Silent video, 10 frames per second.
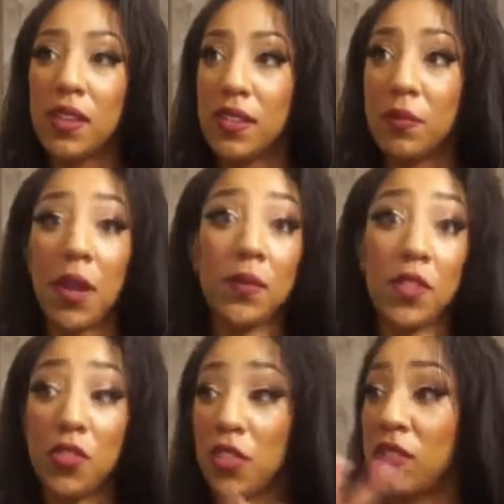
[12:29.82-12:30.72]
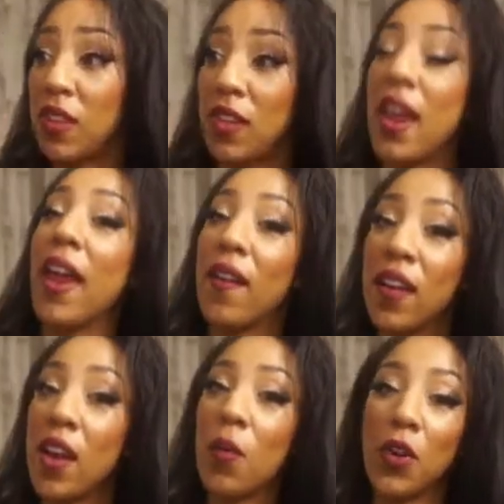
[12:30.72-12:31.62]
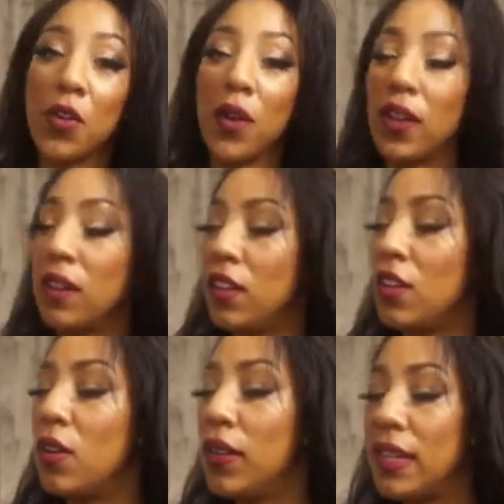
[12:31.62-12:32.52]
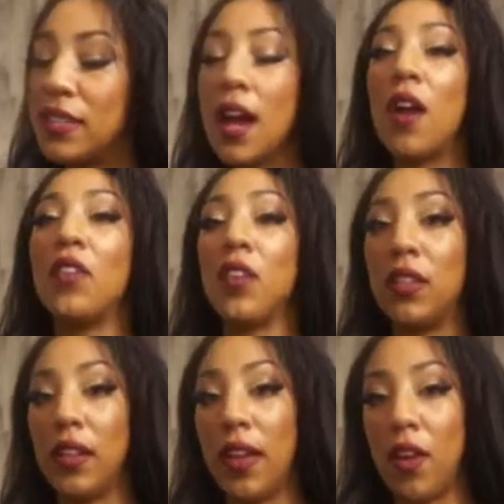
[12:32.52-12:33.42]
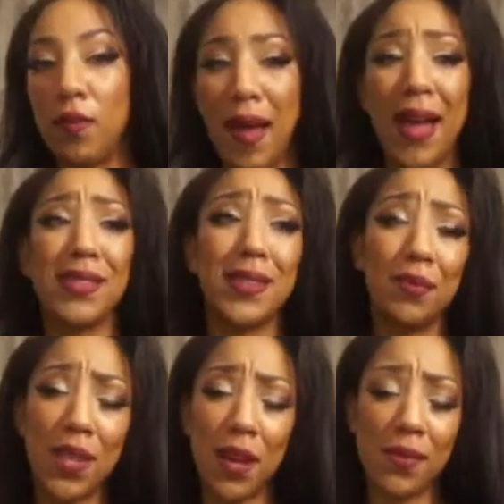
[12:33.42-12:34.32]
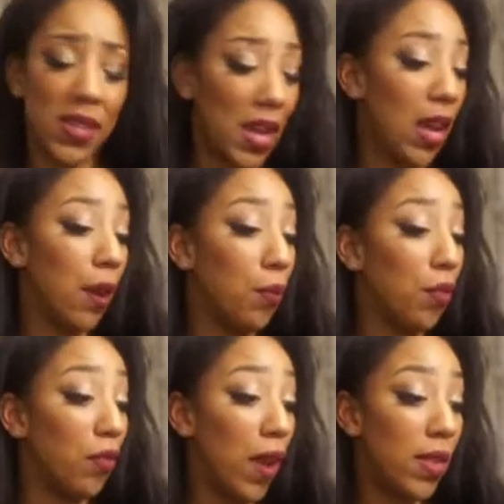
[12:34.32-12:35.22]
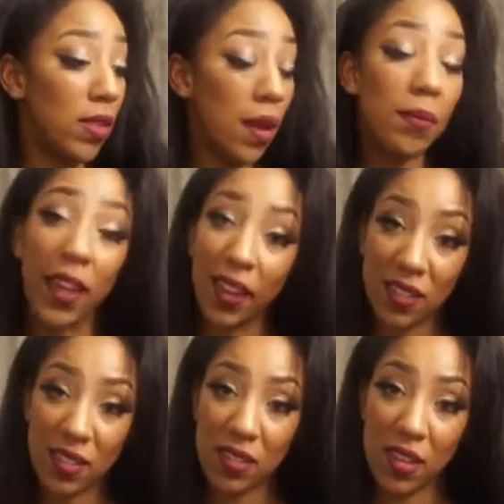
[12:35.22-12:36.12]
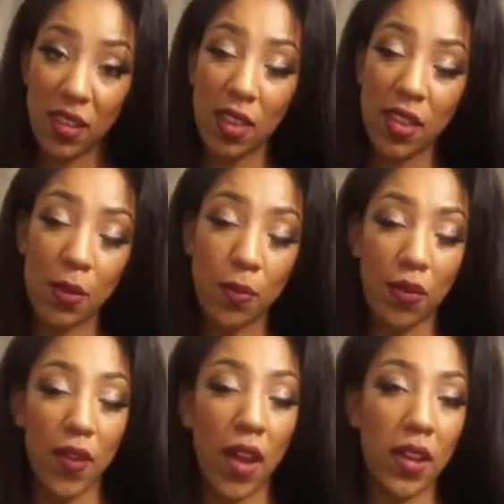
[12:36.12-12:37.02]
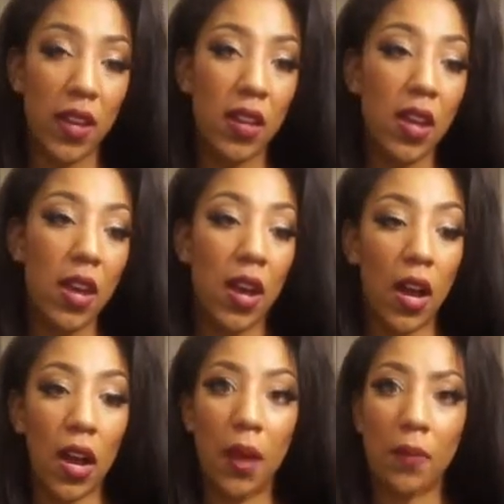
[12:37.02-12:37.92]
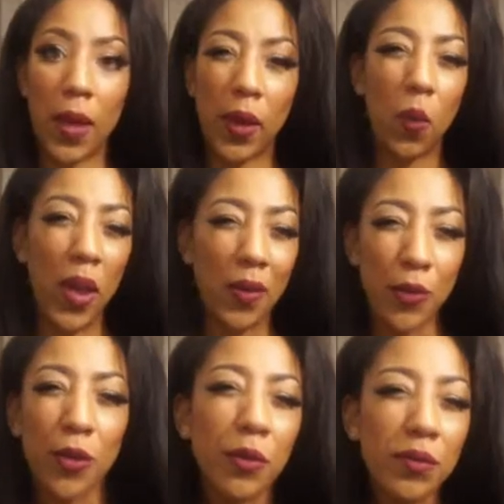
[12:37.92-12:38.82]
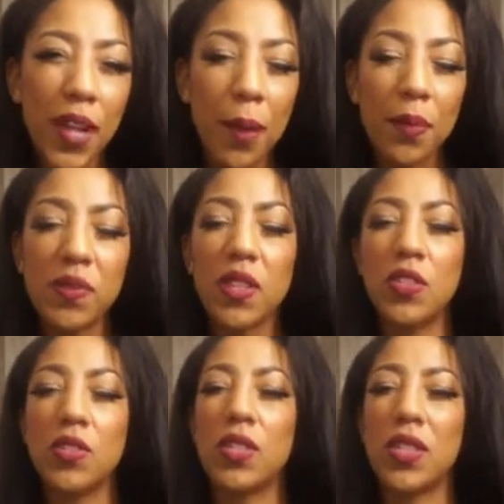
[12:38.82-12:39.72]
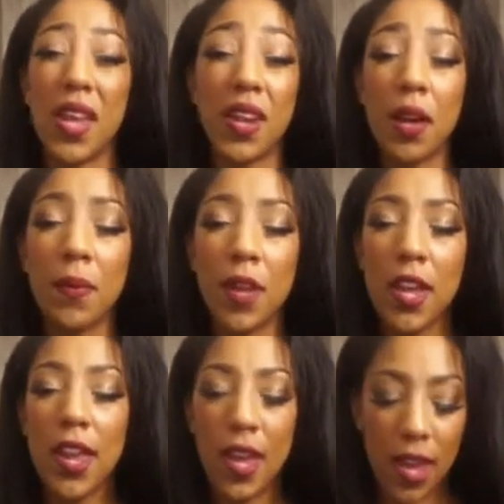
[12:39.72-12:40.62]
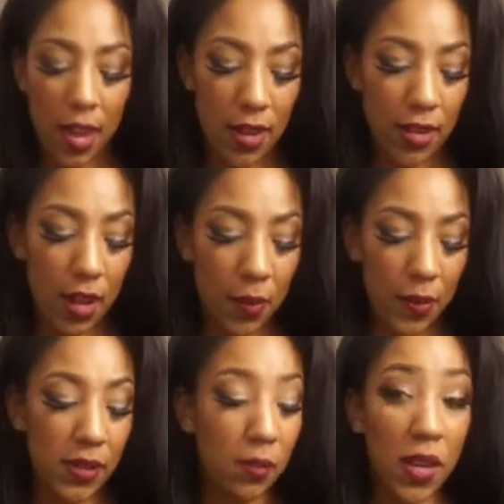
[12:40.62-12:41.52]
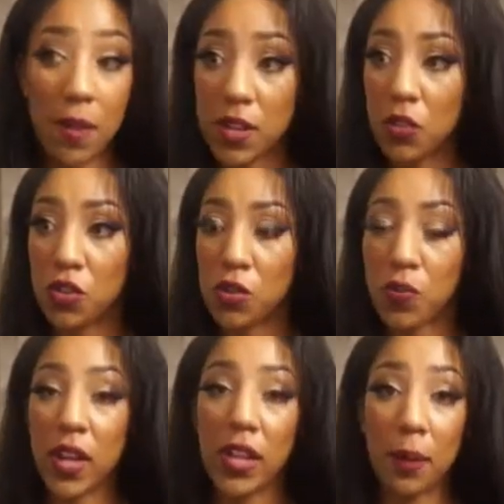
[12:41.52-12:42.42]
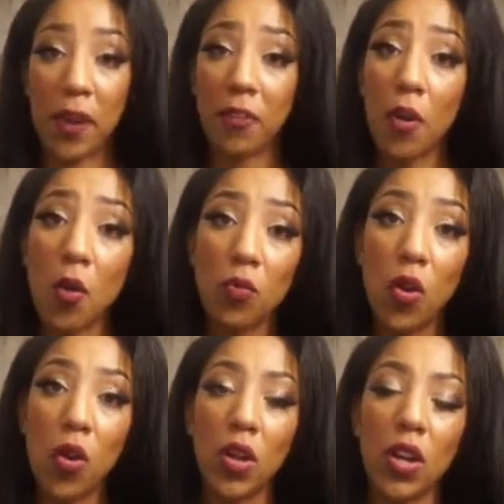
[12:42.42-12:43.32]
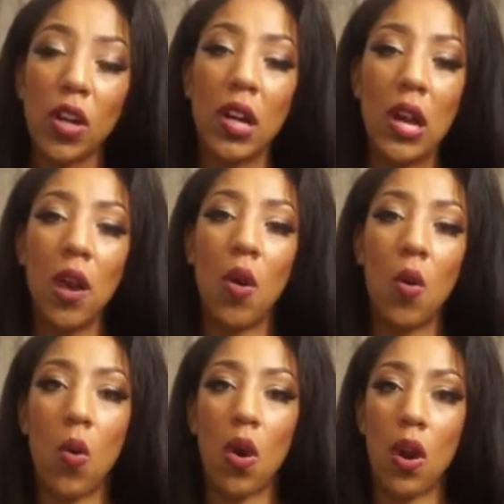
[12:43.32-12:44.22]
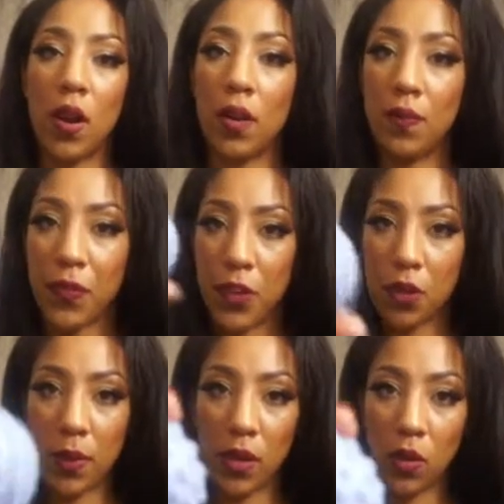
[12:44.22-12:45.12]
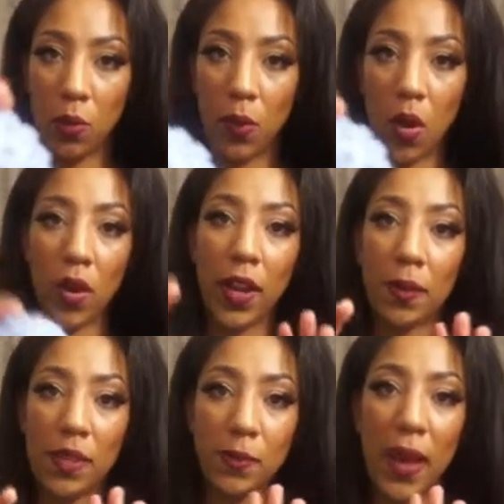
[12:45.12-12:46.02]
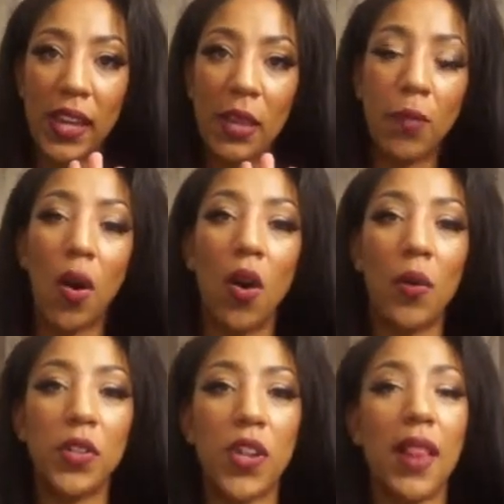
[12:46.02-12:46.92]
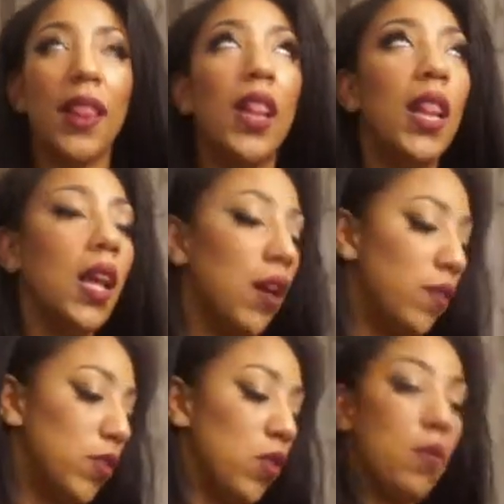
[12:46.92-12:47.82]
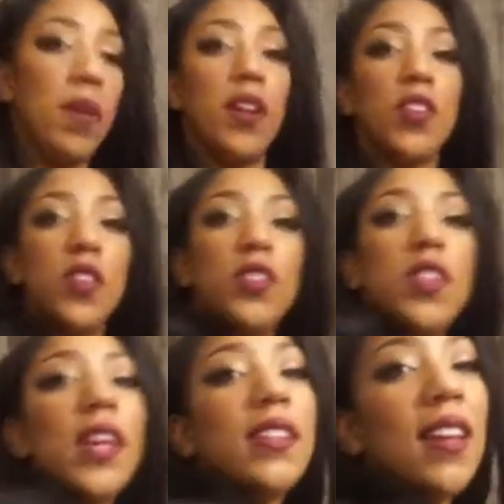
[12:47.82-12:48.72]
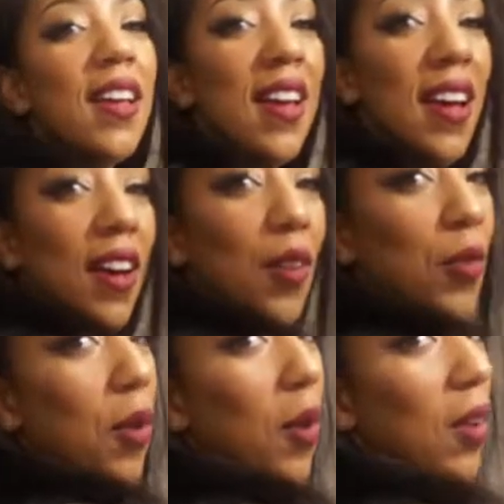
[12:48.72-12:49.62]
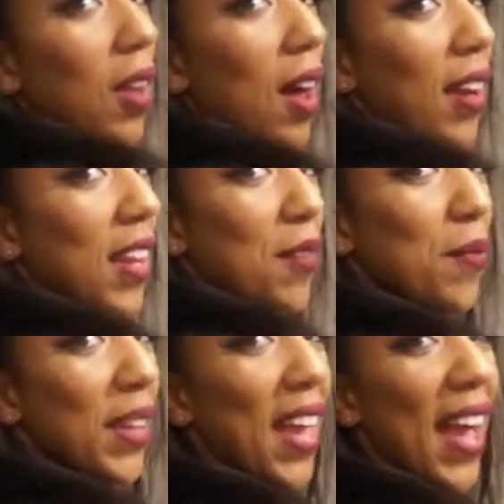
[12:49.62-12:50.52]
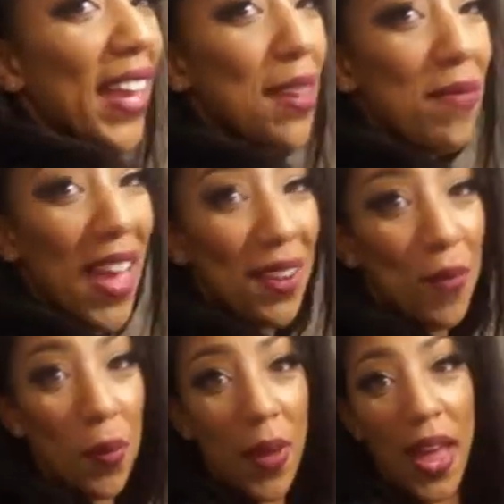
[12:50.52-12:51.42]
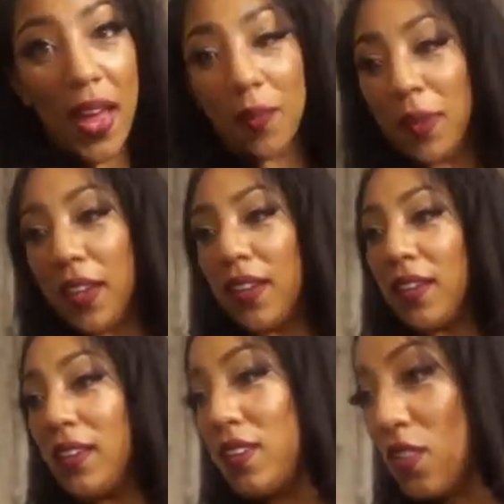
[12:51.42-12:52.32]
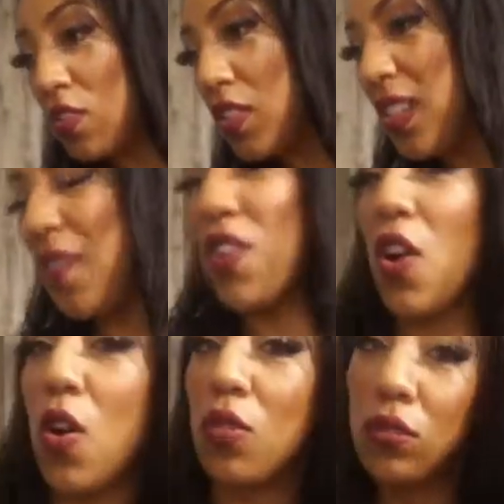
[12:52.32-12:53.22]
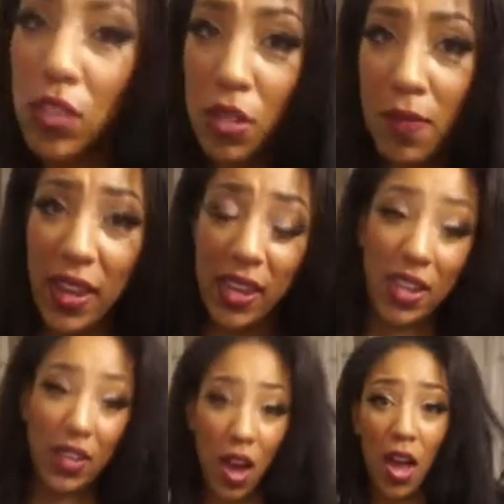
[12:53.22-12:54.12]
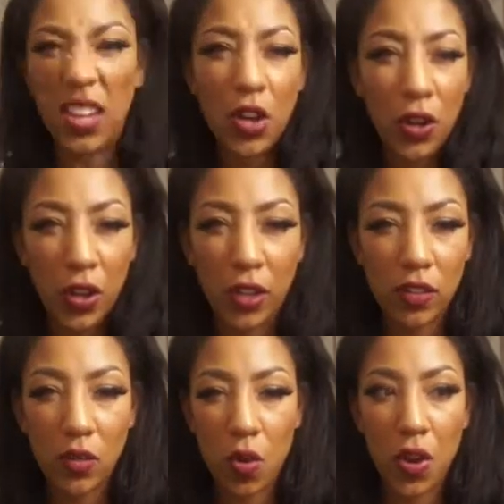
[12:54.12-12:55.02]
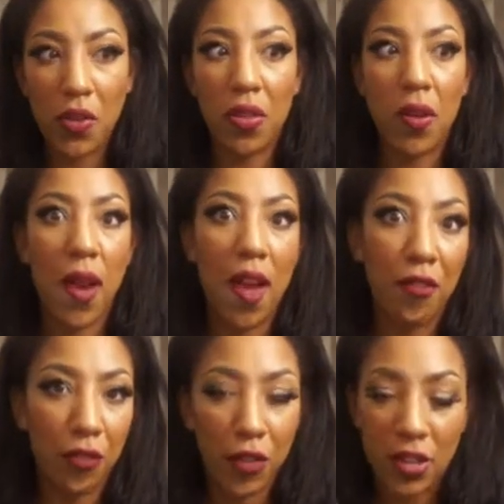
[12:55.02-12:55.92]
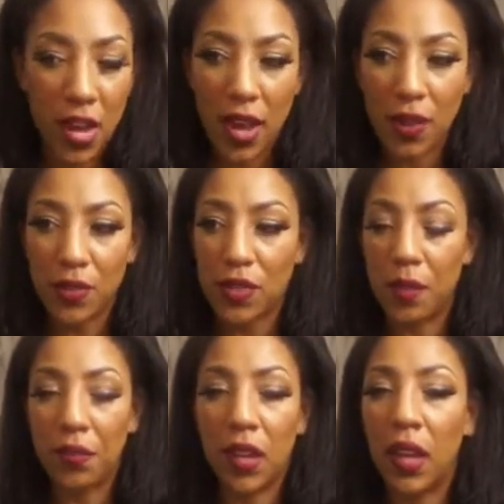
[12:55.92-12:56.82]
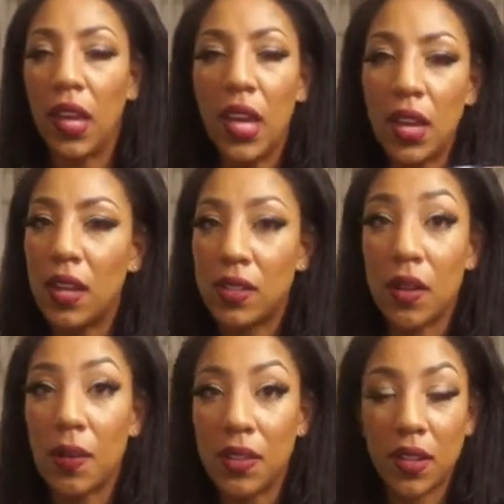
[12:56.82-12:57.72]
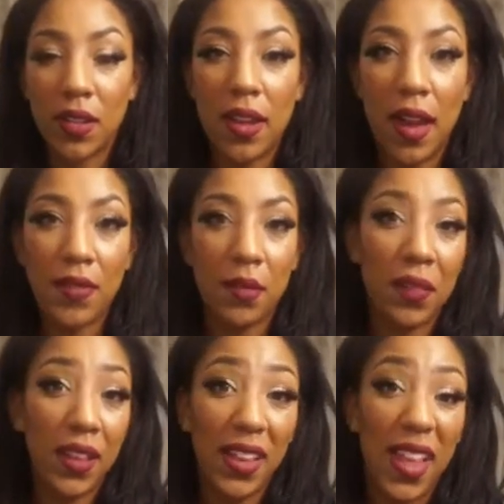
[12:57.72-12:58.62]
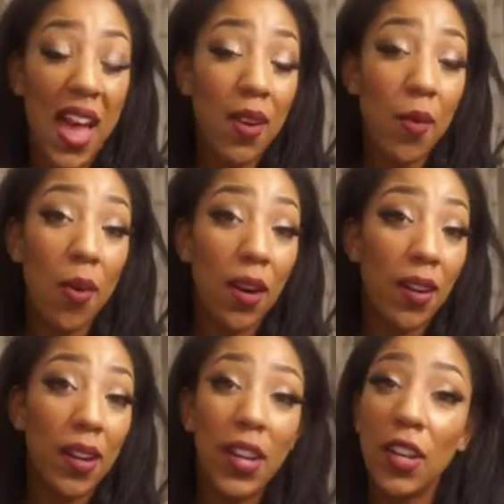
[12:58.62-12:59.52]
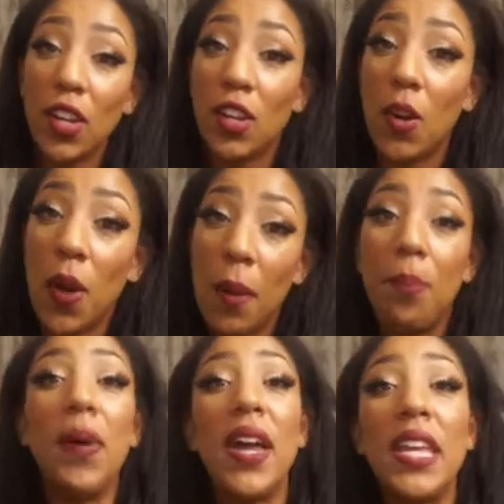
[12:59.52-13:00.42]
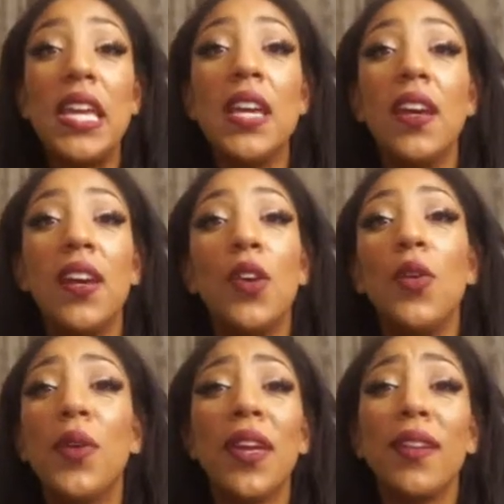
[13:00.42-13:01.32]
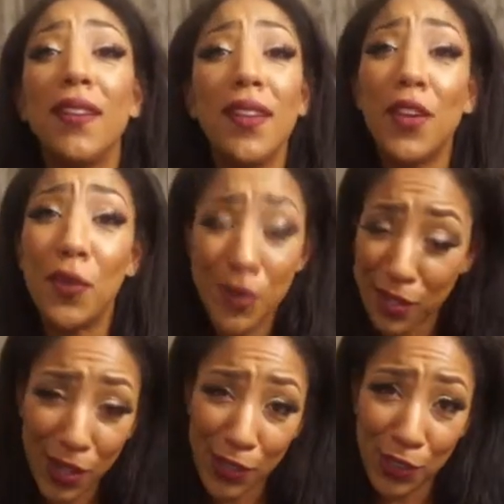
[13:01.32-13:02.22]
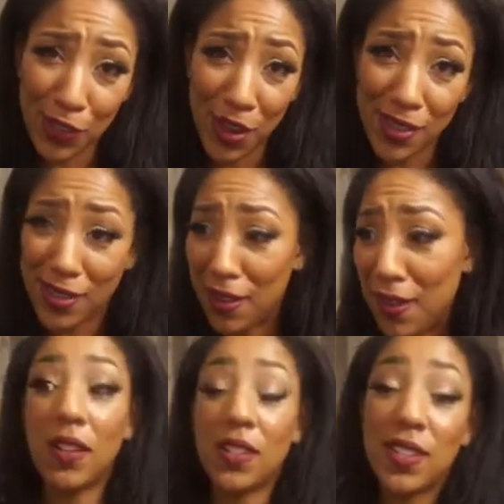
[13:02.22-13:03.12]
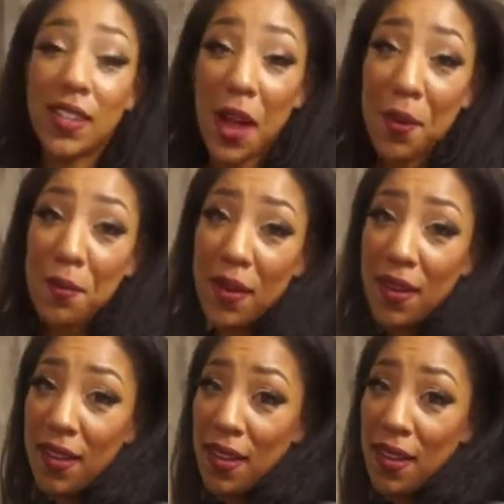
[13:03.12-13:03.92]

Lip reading: Sometimes there's just an area where you can, you know, lay down, you can lay on mats. Sometimes they provide them, like at Disneyland, they provided like a weight room type of setup. And but sometimes I'll just bring like my foam roller, or, you know, my little ball here, my spiky ball, which I love so much. I just like to roll on it. But yeah, I keep that in my bag because you just never know when you might get a knot. You know, you get sore and you're there every day or something. It's always good to have something like that, or, you know, a buddy who can, you know, massage your knots out. Some